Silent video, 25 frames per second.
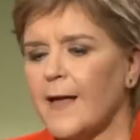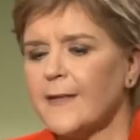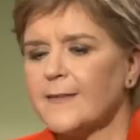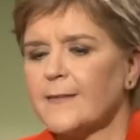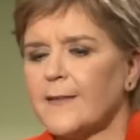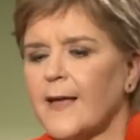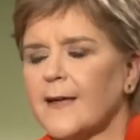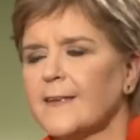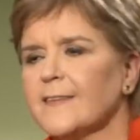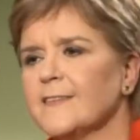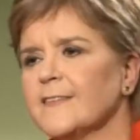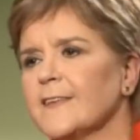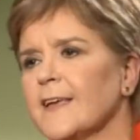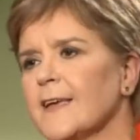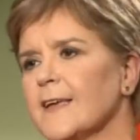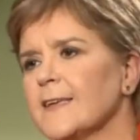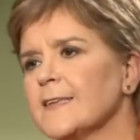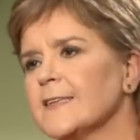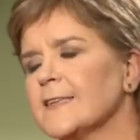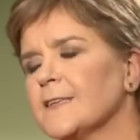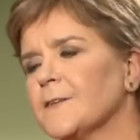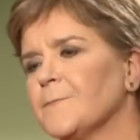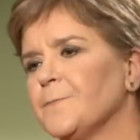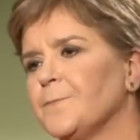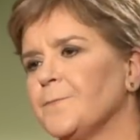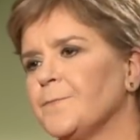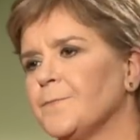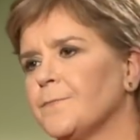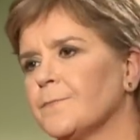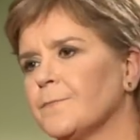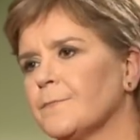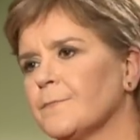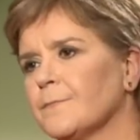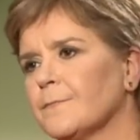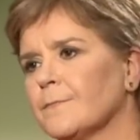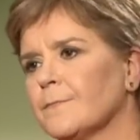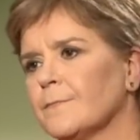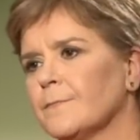35 is set out
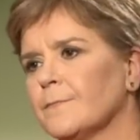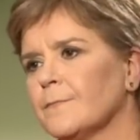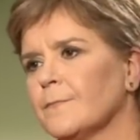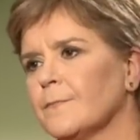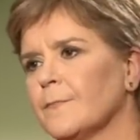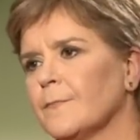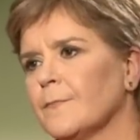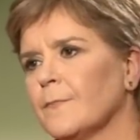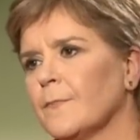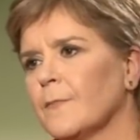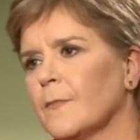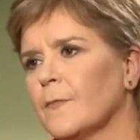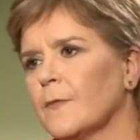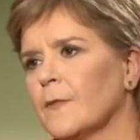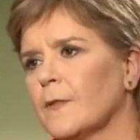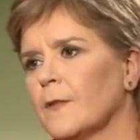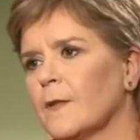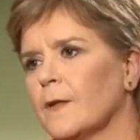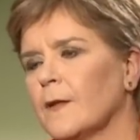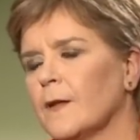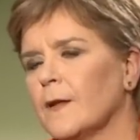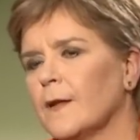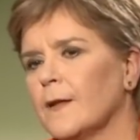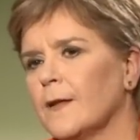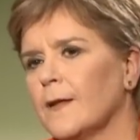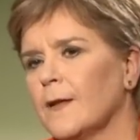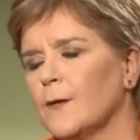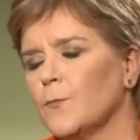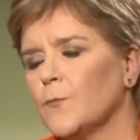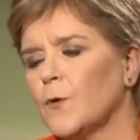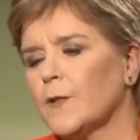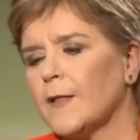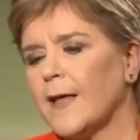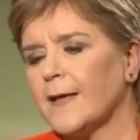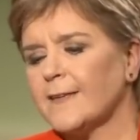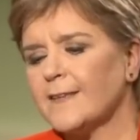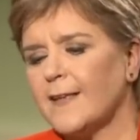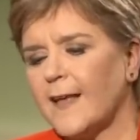there as something that the UK government
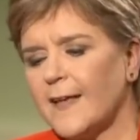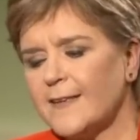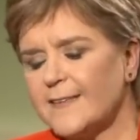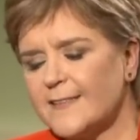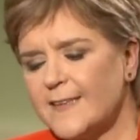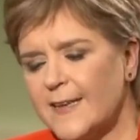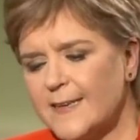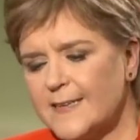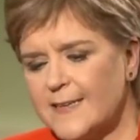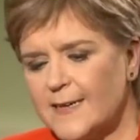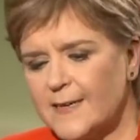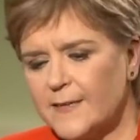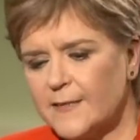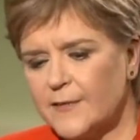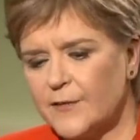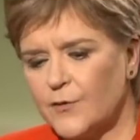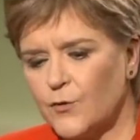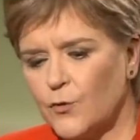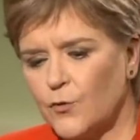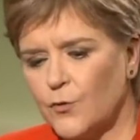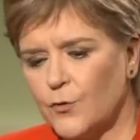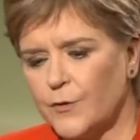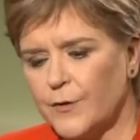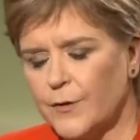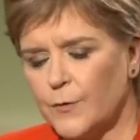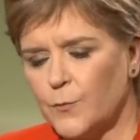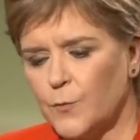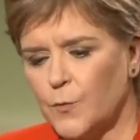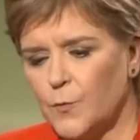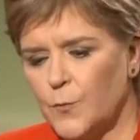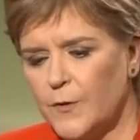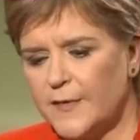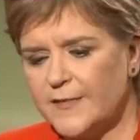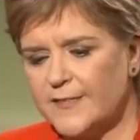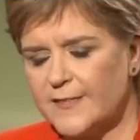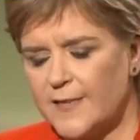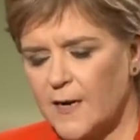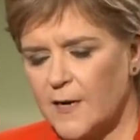can do. Well, I said earlier on, when
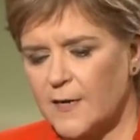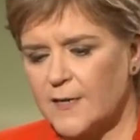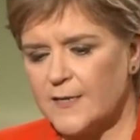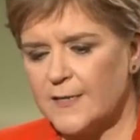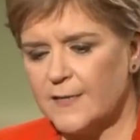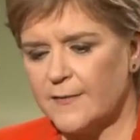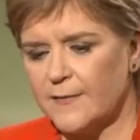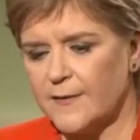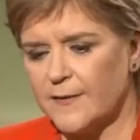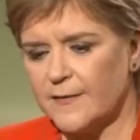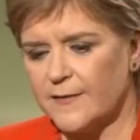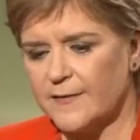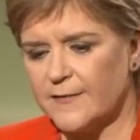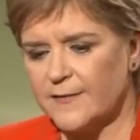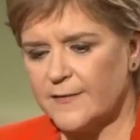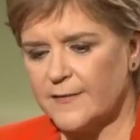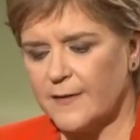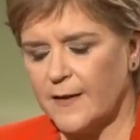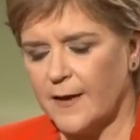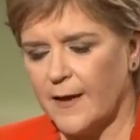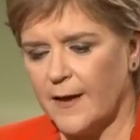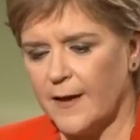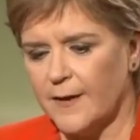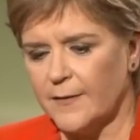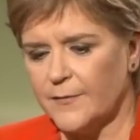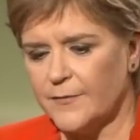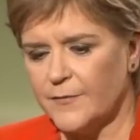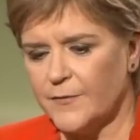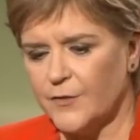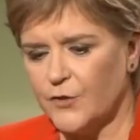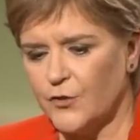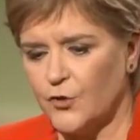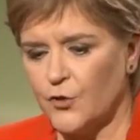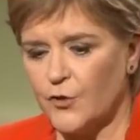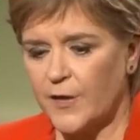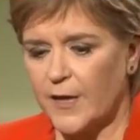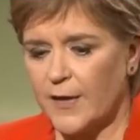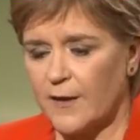we started this,
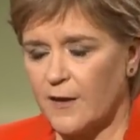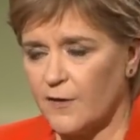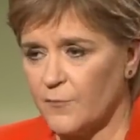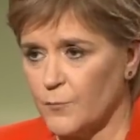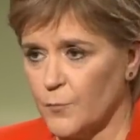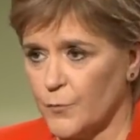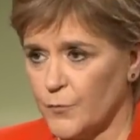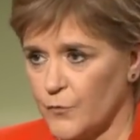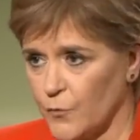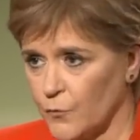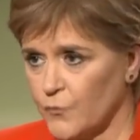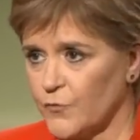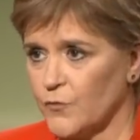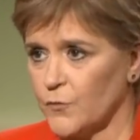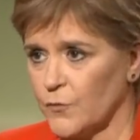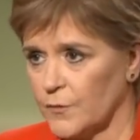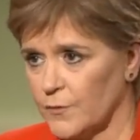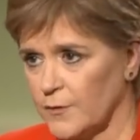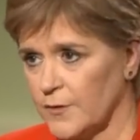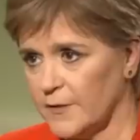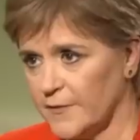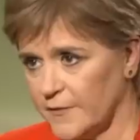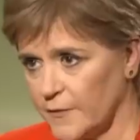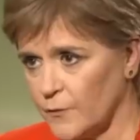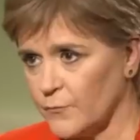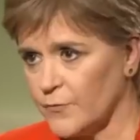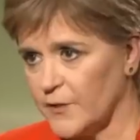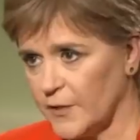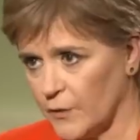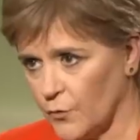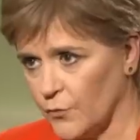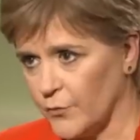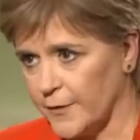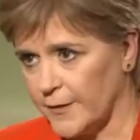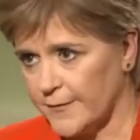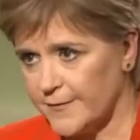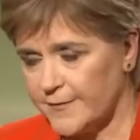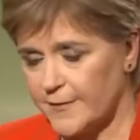the UK government was also
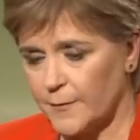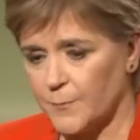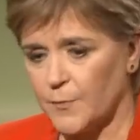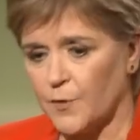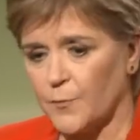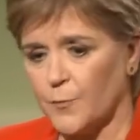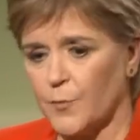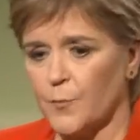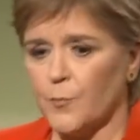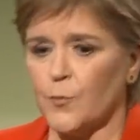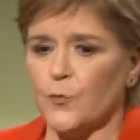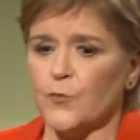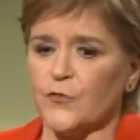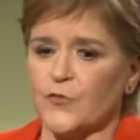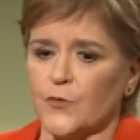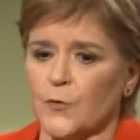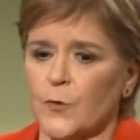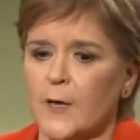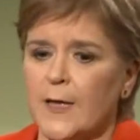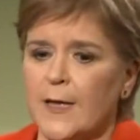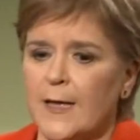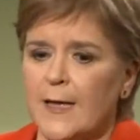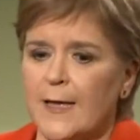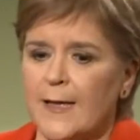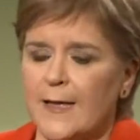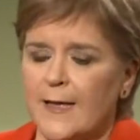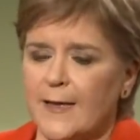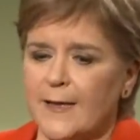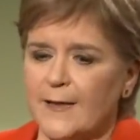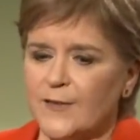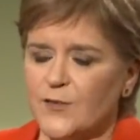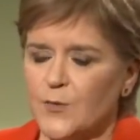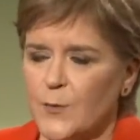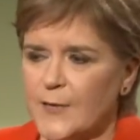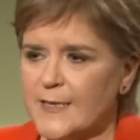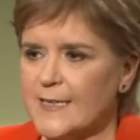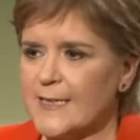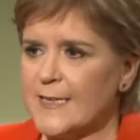consulting on a similar proposal.
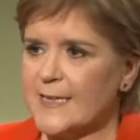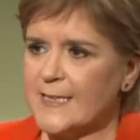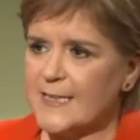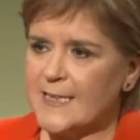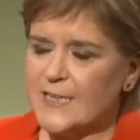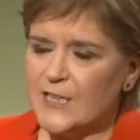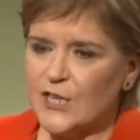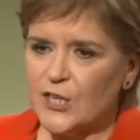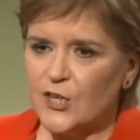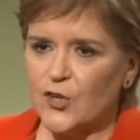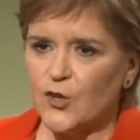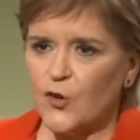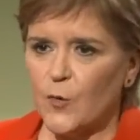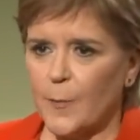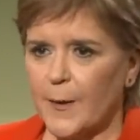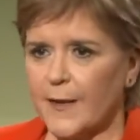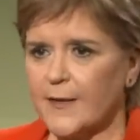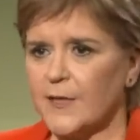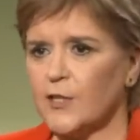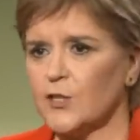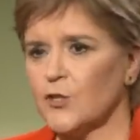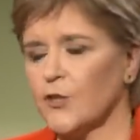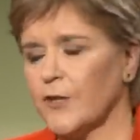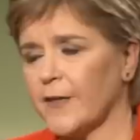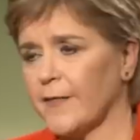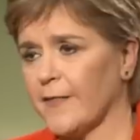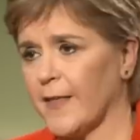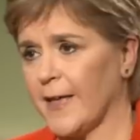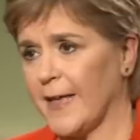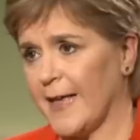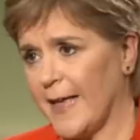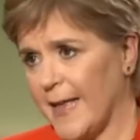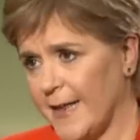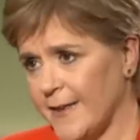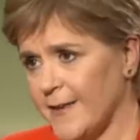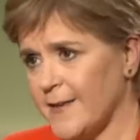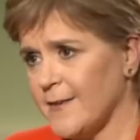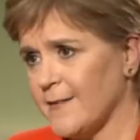2018, you can go back and look at that.
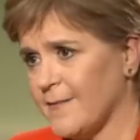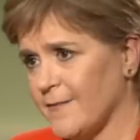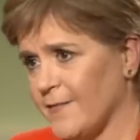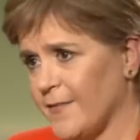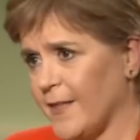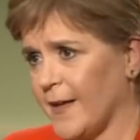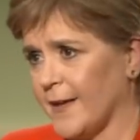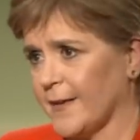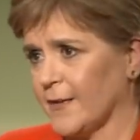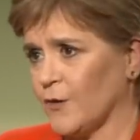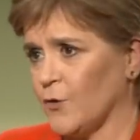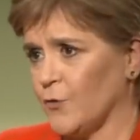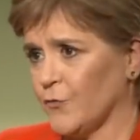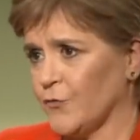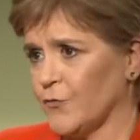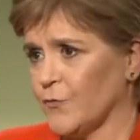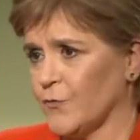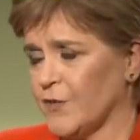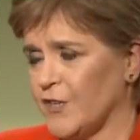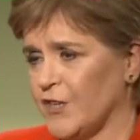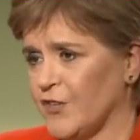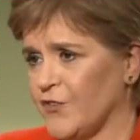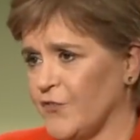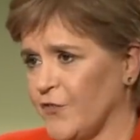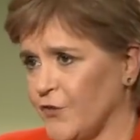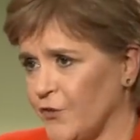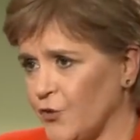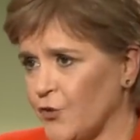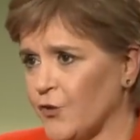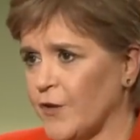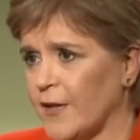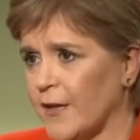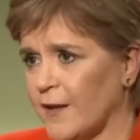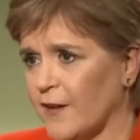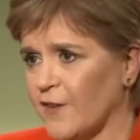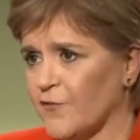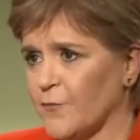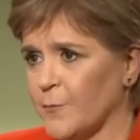In that consultation, the
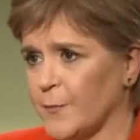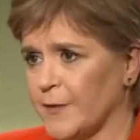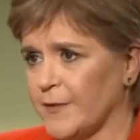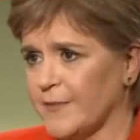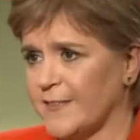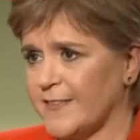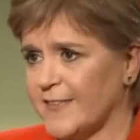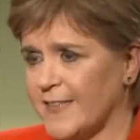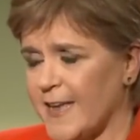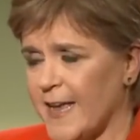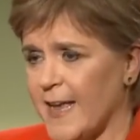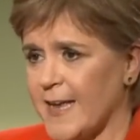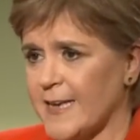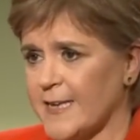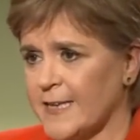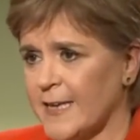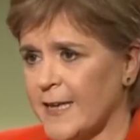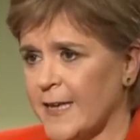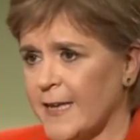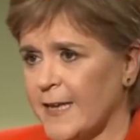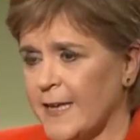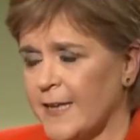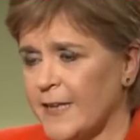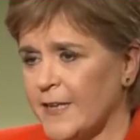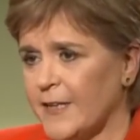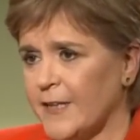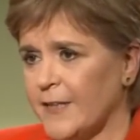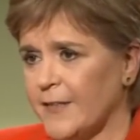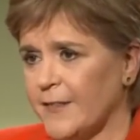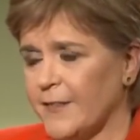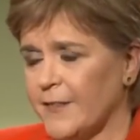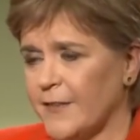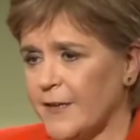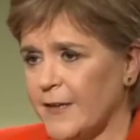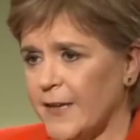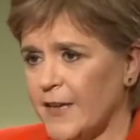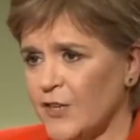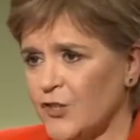UK government said
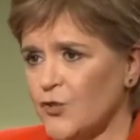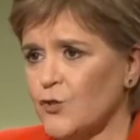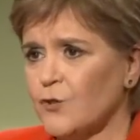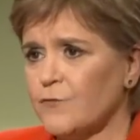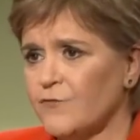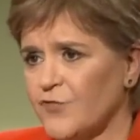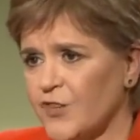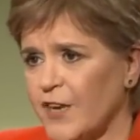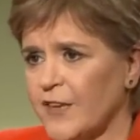the issue of